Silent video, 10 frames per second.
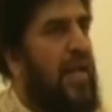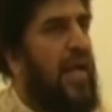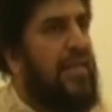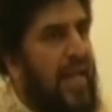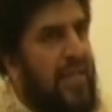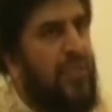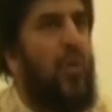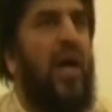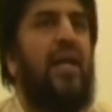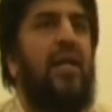And that is
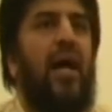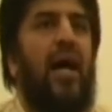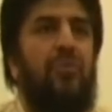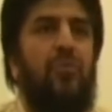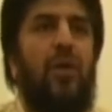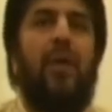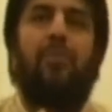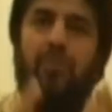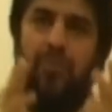why I